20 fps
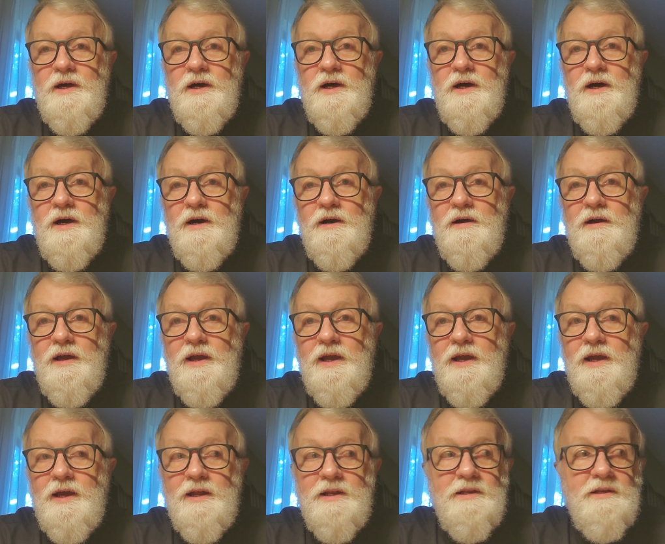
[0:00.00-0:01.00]
Uh,
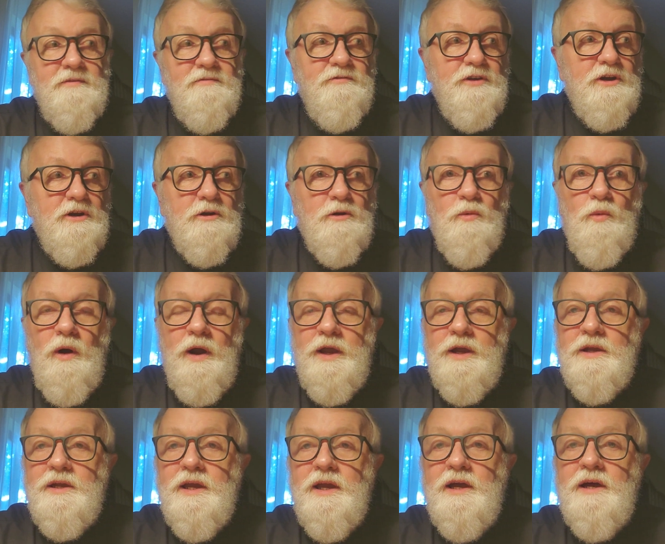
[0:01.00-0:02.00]
and veered
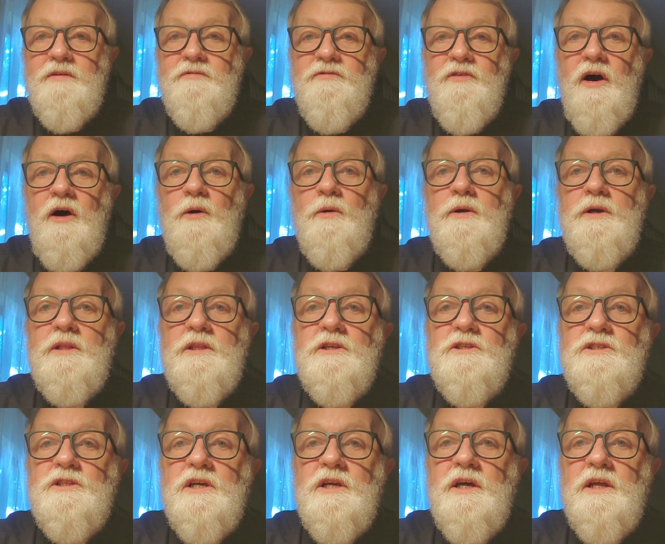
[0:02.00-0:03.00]
away again, following the
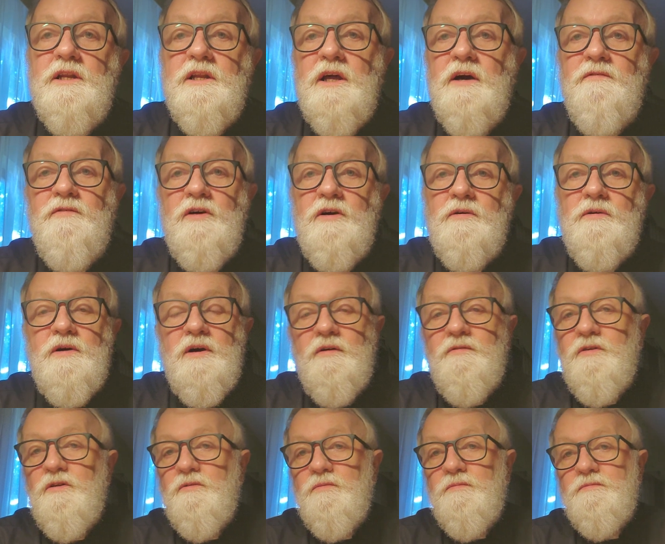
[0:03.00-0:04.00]
scent of a,
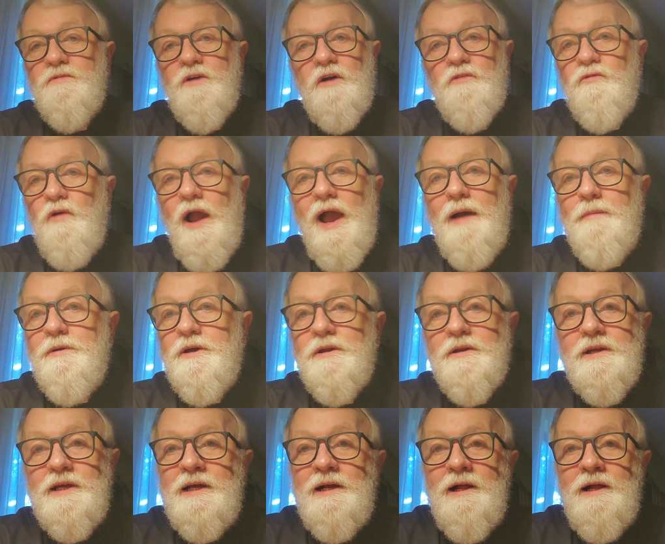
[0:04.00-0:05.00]
of a, a rabbit
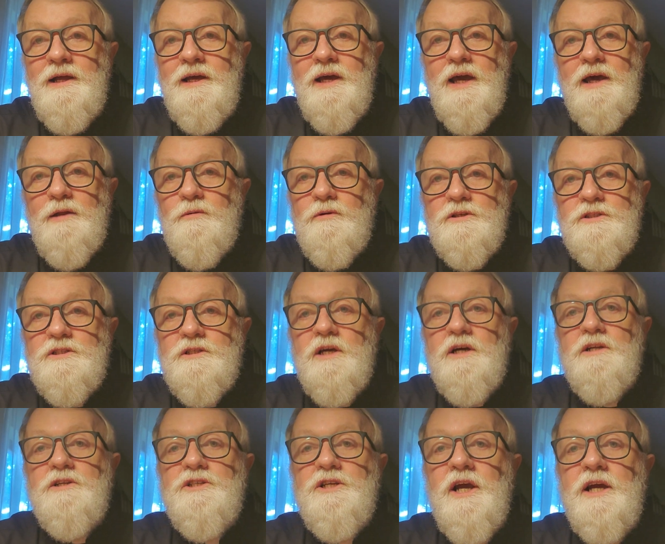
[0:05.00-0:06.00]
and was
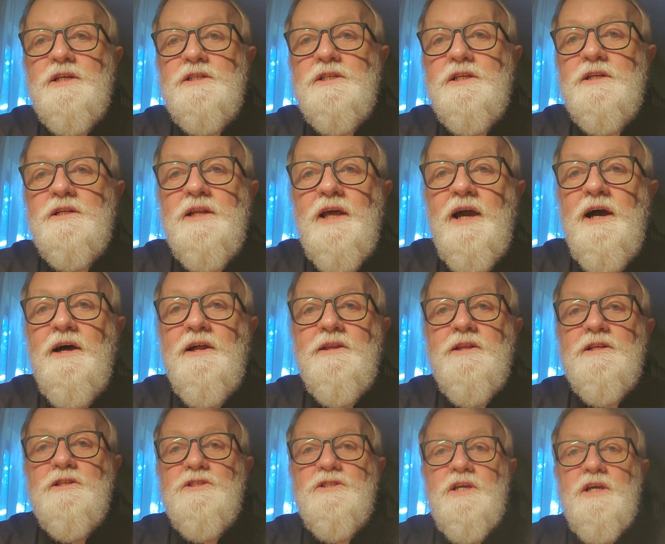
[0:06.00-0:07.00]
uh, chasing down
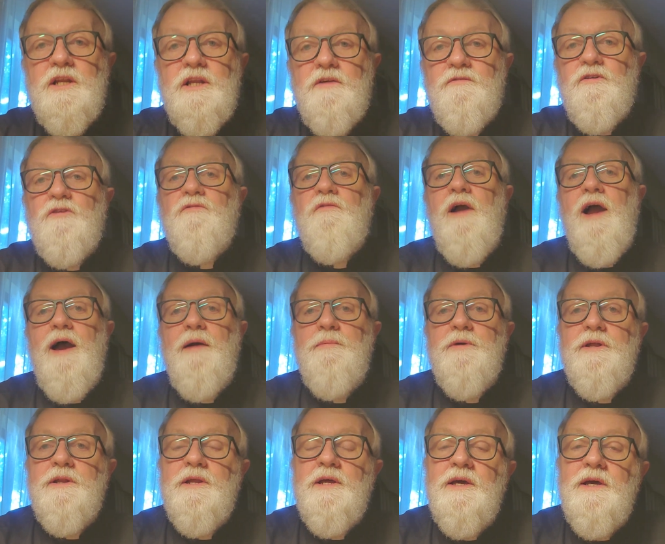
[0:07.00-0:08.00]
the scent of a
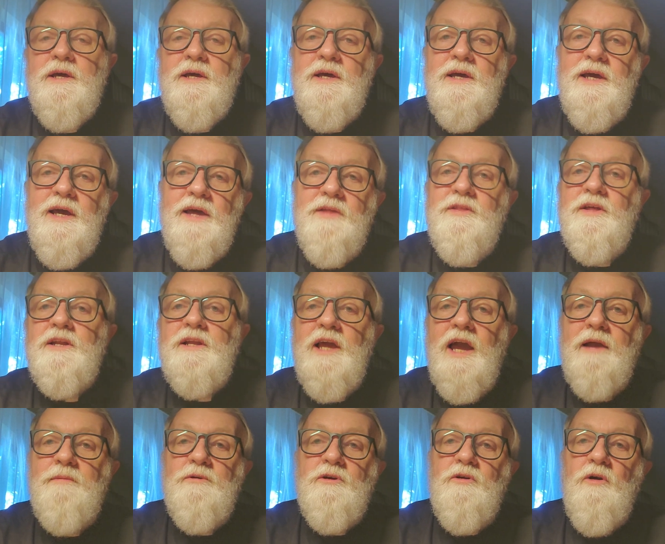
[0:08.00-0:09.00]
rabbit and then
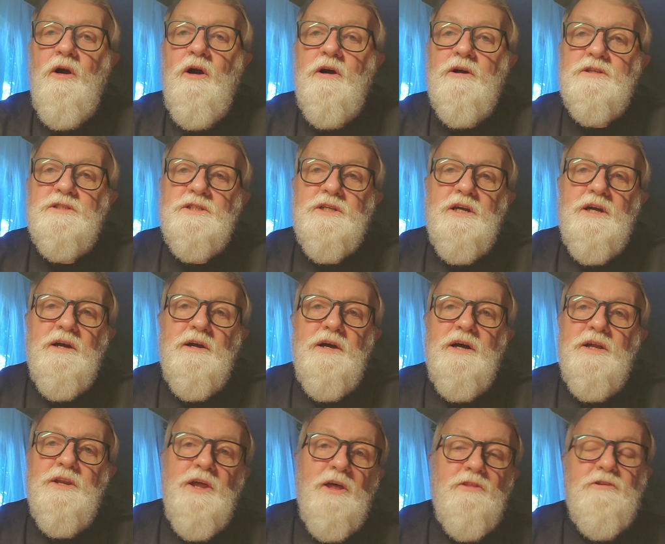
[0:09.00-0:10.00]
came across uh,
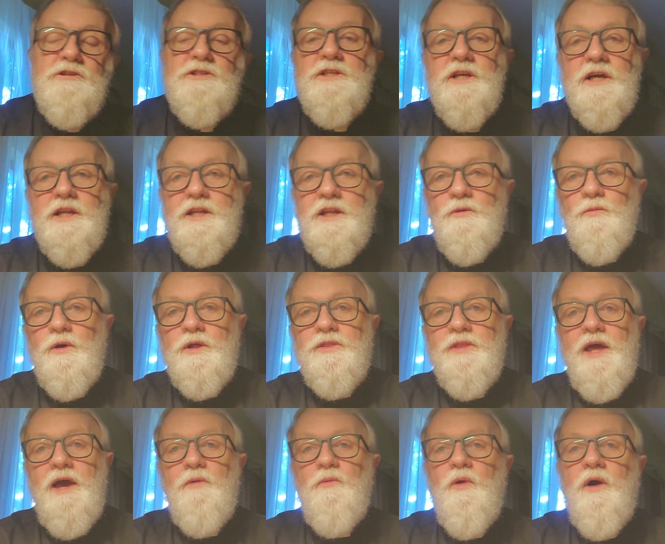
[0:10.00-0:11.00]
another scent and
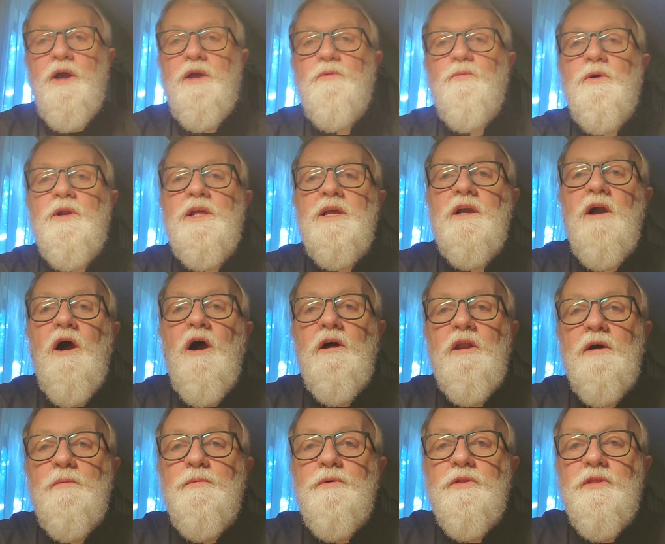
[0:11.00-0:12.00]
went that way. And when he
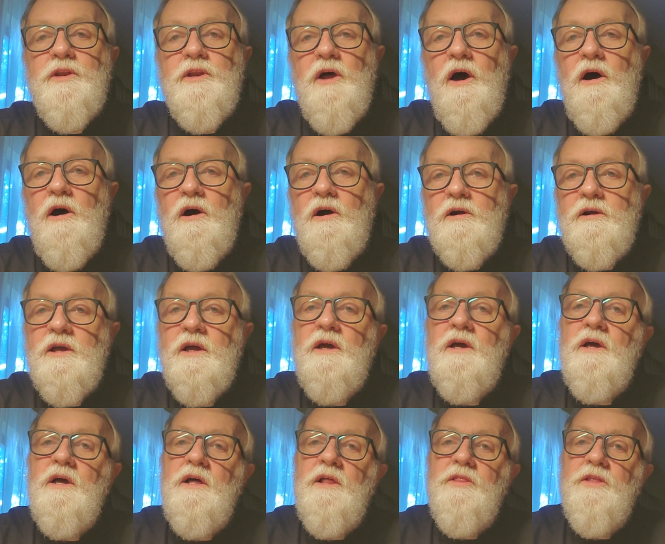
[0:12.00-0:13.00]
caught up with the dog,
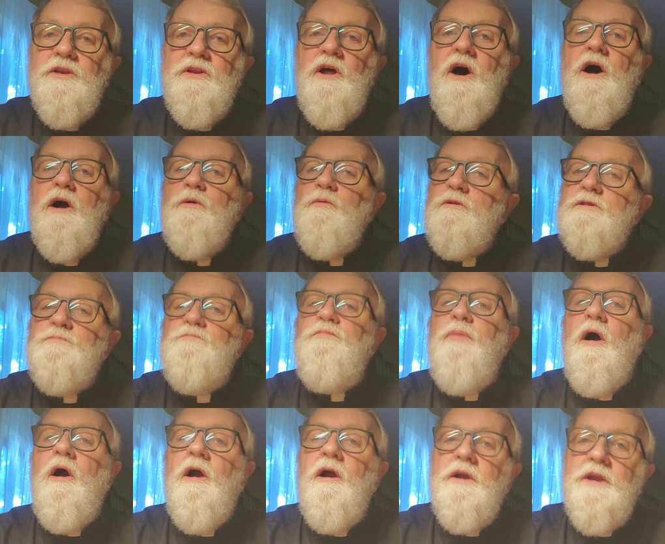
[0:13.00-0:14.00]
the dog was
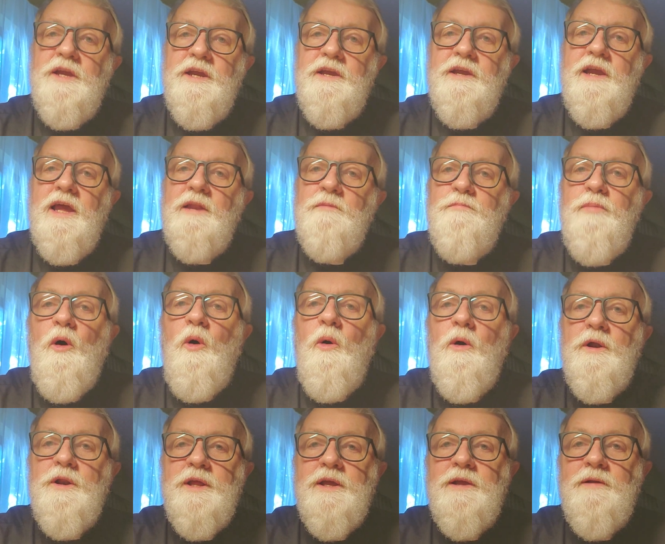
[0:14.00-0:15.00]
barking and
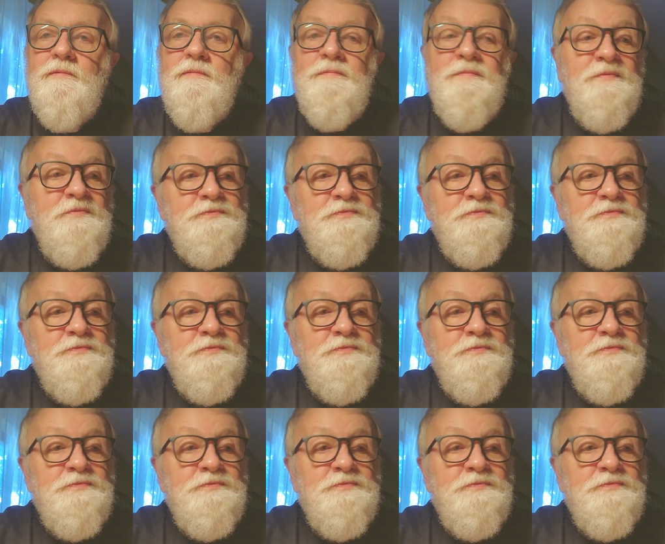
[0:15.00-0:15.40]
pointing